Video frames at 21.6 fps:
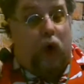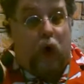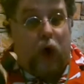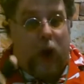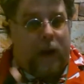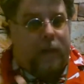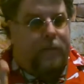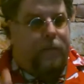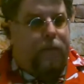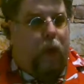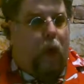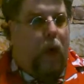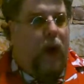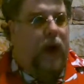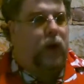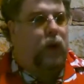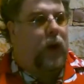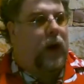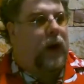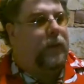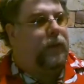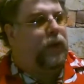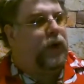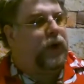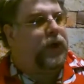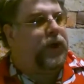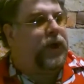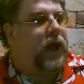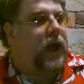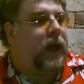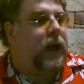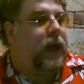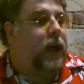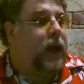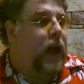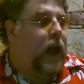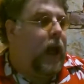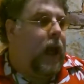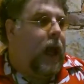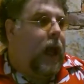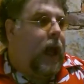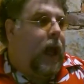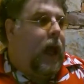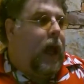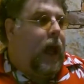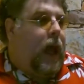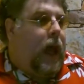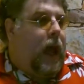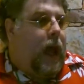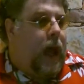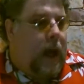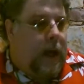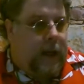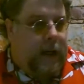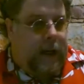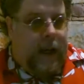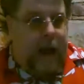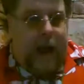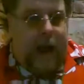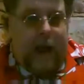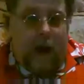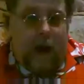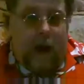and boy, do I appreciate it. Anyhow.